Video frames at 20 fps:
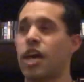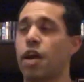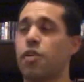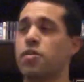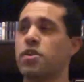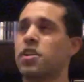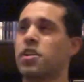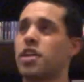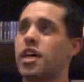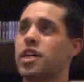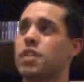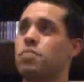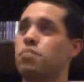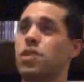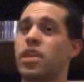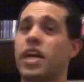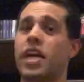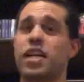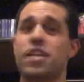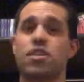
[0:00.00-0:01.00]
I really liked
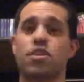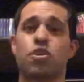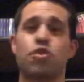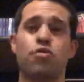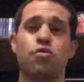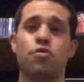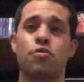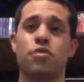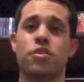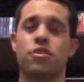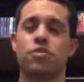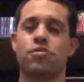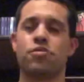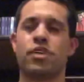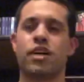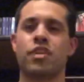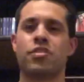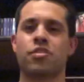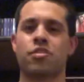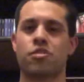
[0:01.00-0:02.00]
Blade 2 in
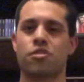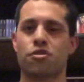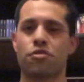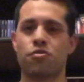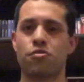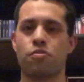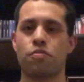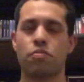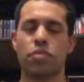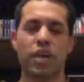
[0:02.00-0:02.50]
2002.